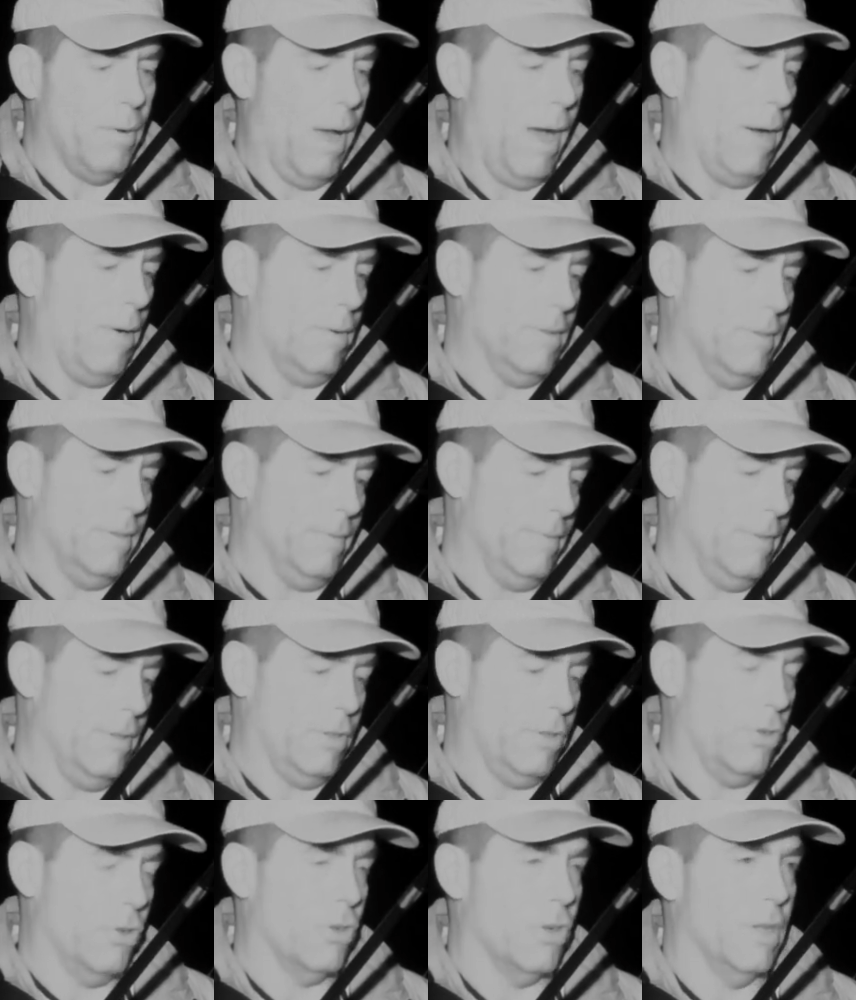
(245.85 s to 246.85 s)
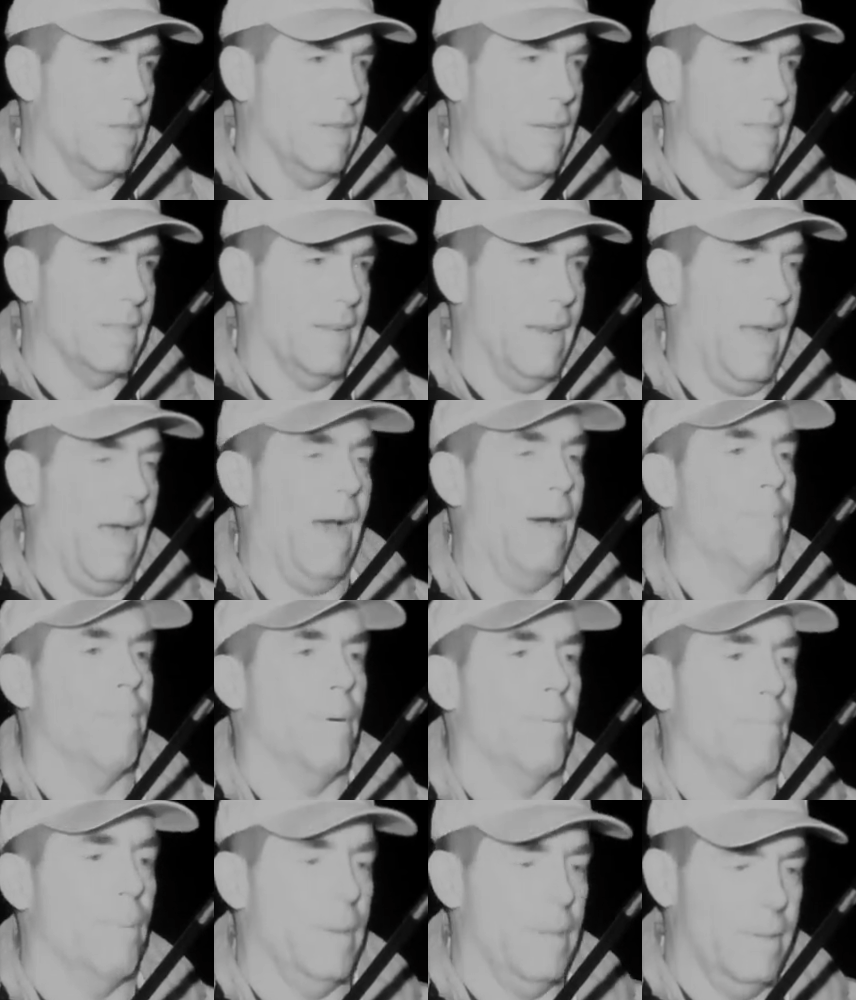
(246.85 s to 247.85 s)
Wow, this usually doesn't
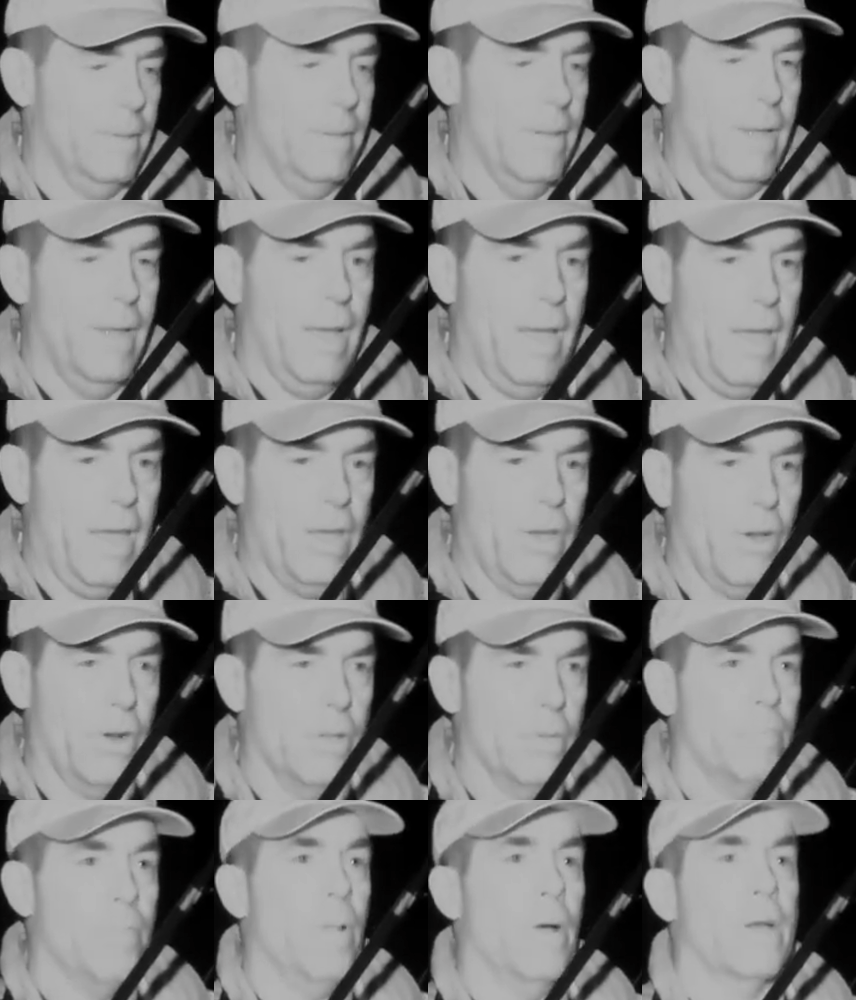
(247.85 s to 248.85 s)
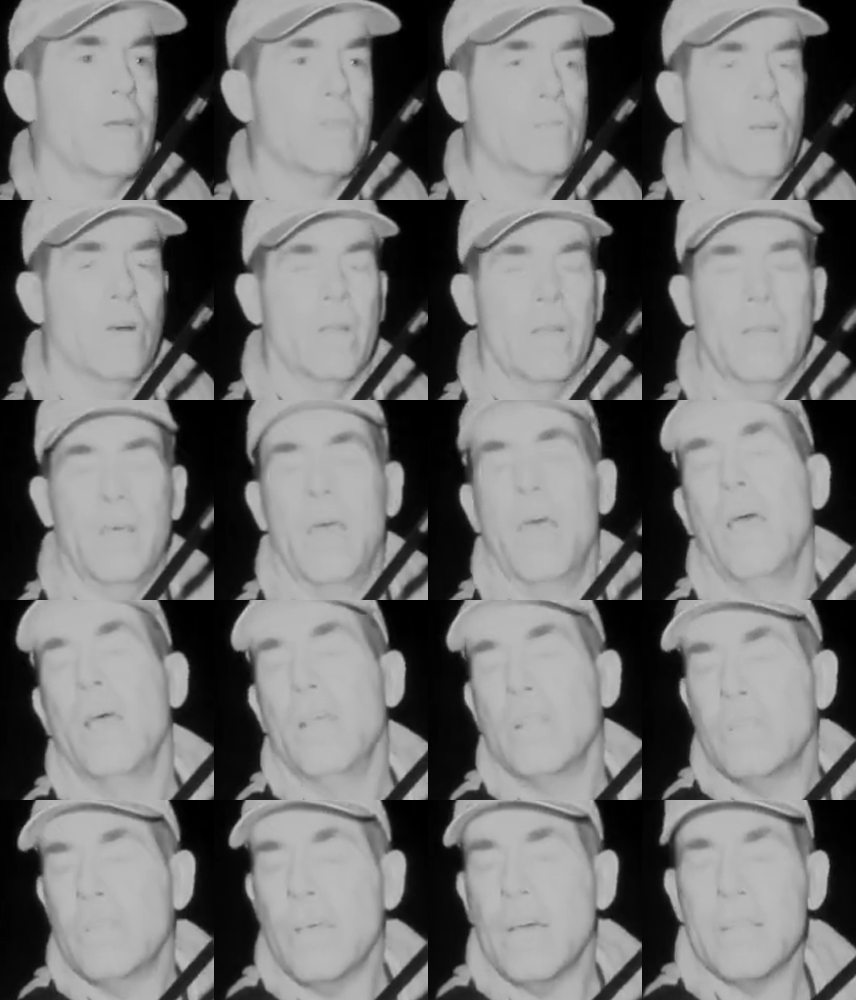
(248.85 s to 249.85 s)
happen, but here you go, the plug is on.
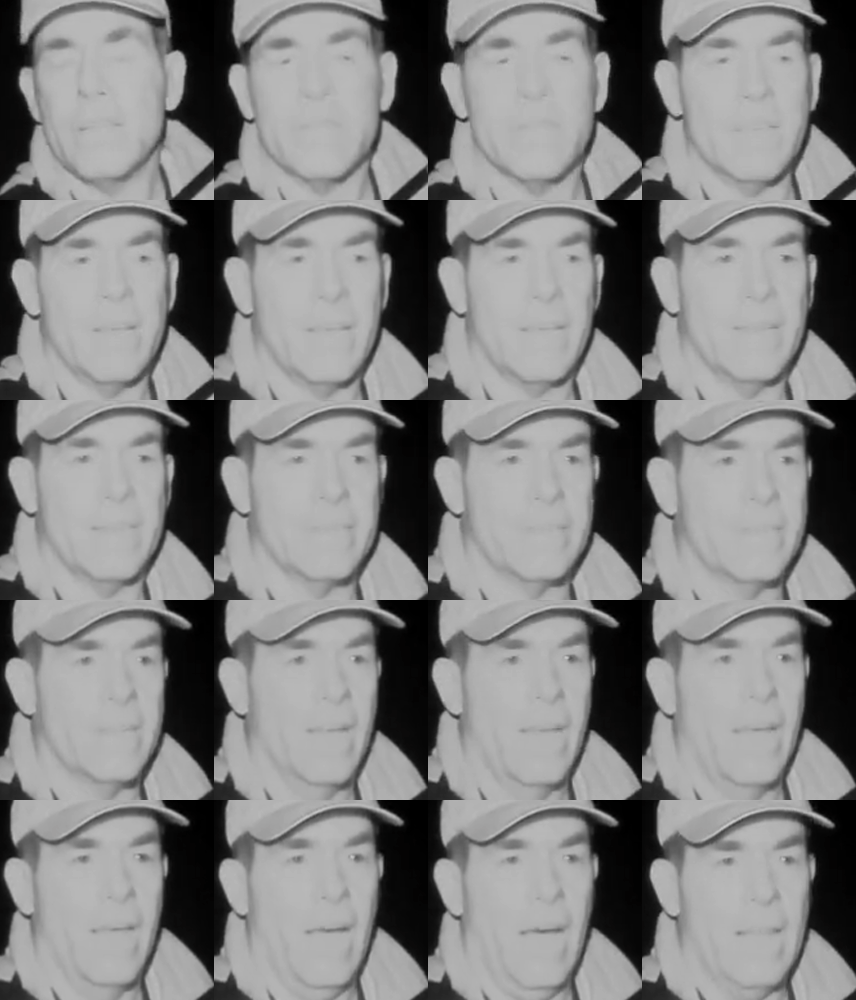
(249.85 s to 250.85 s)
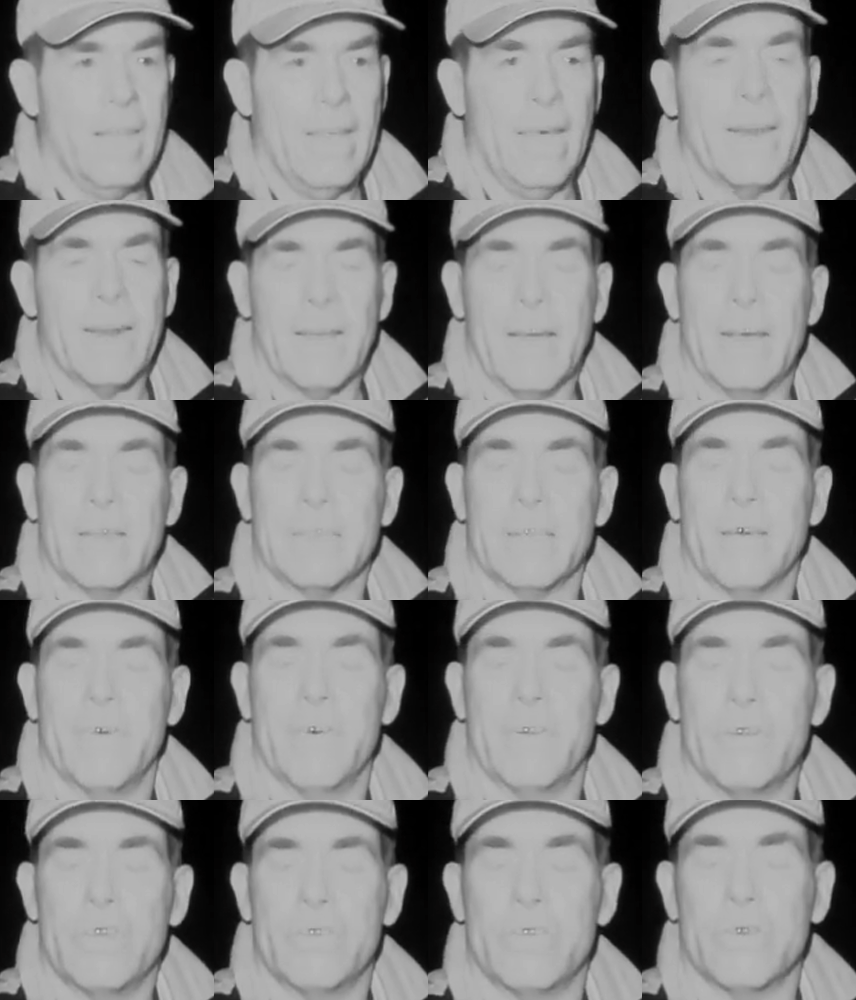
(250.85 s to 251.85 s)
The other thing is, a lot of guys
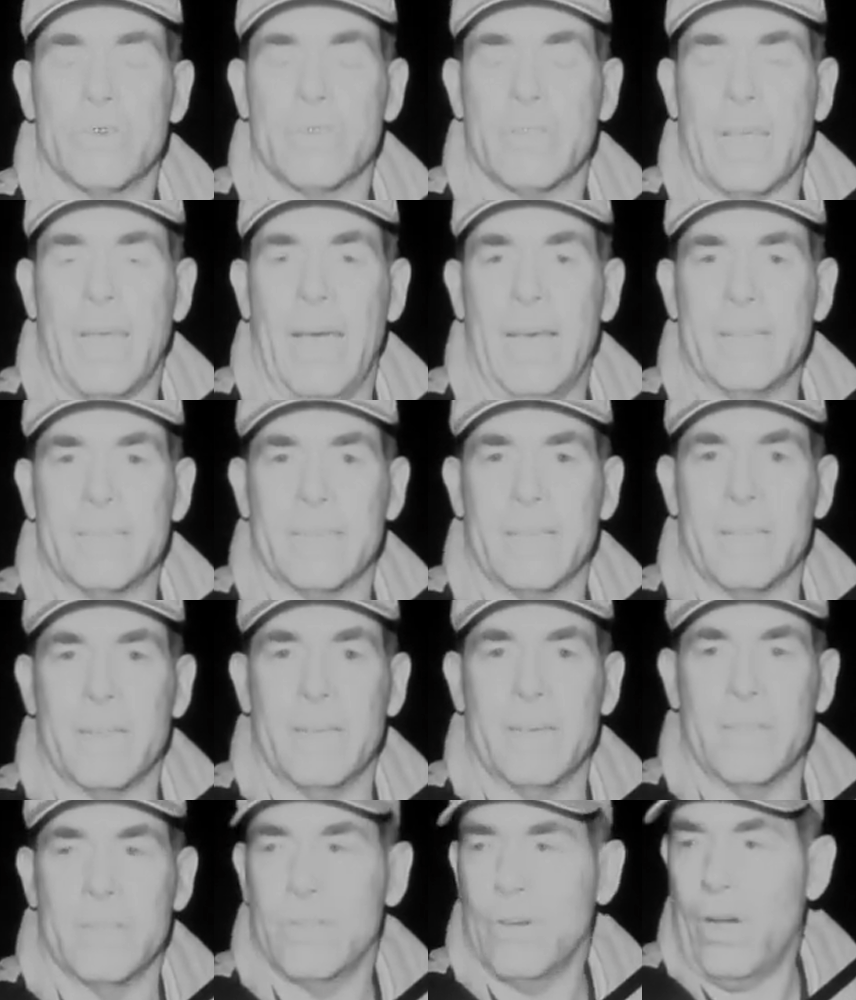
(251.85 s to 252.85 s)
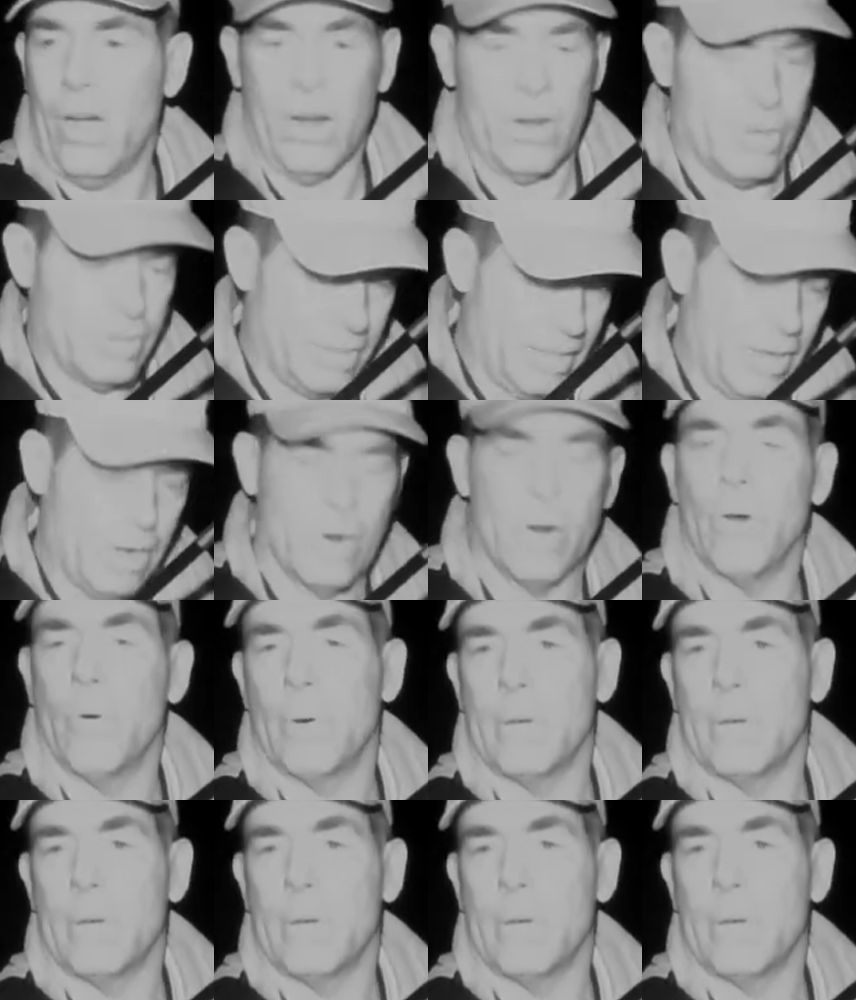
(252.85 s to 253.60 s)
have issues casting in the dark because they don't know